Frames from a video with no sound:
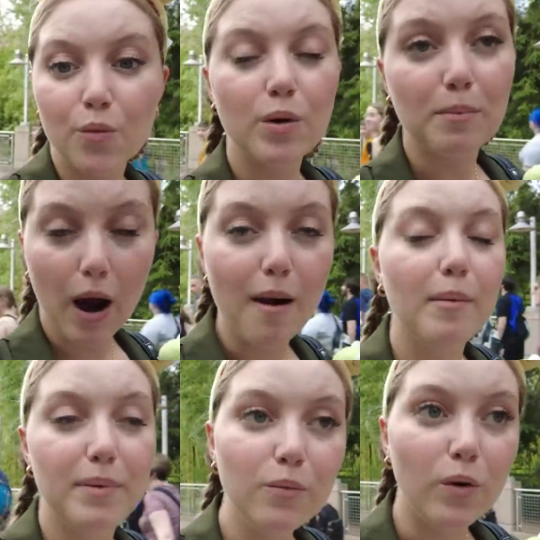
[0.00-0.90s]
We
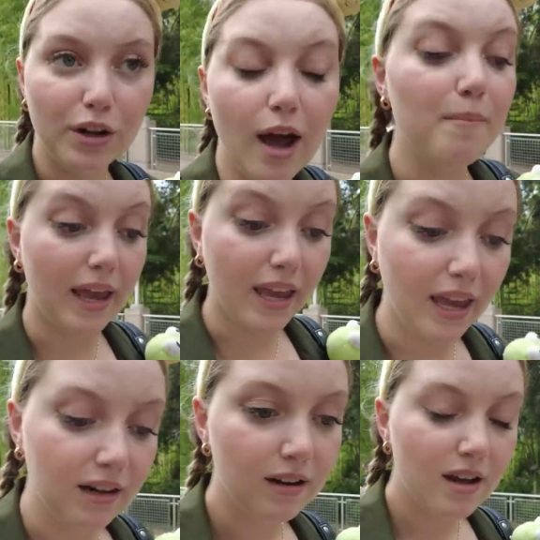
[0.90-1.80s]
probably will not make
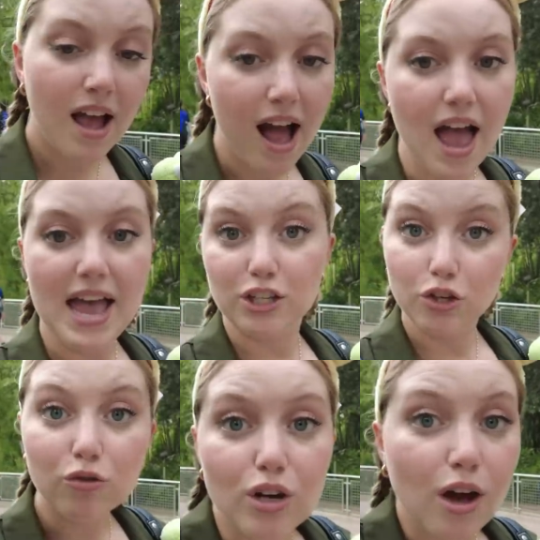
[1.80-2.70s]
it.
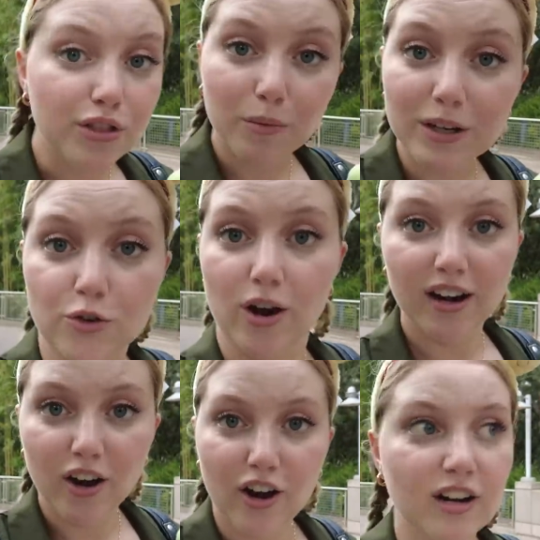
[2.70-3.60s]
And you know that we
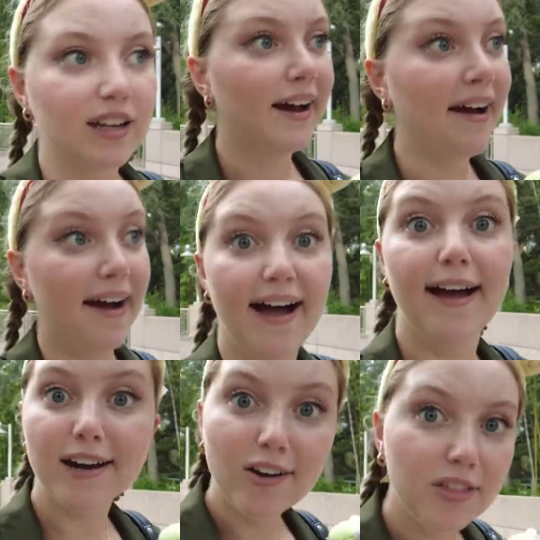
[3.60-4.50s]
tried hard.
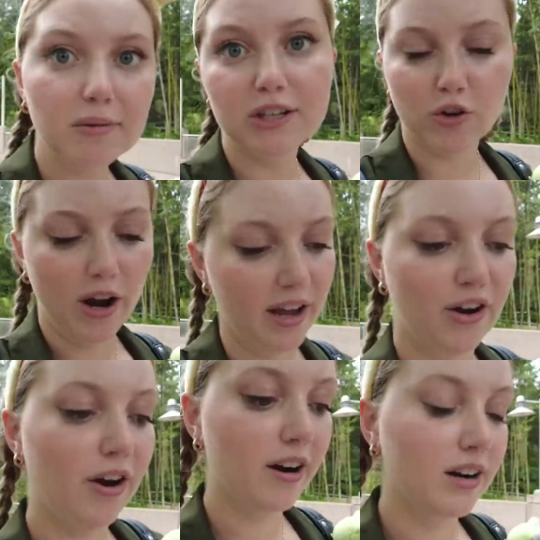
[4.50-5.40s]
I know that we tried
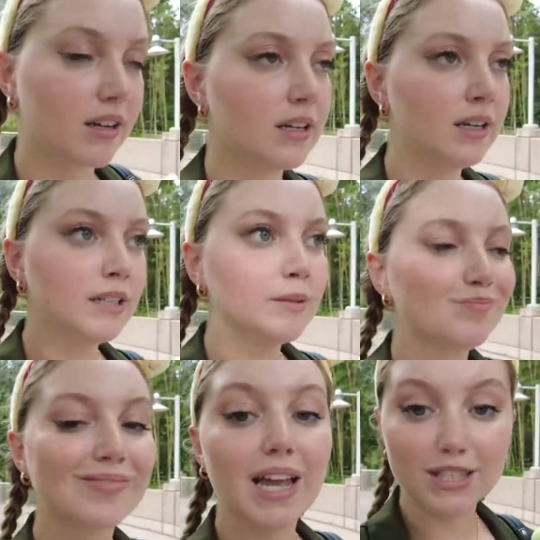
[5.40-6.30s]
hard.
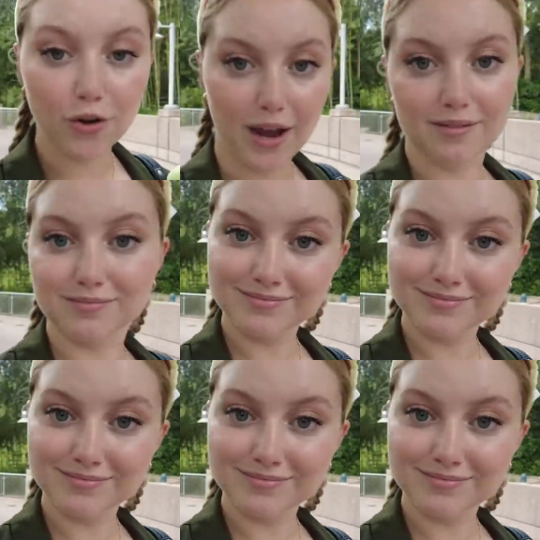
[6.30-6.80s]
It's okay.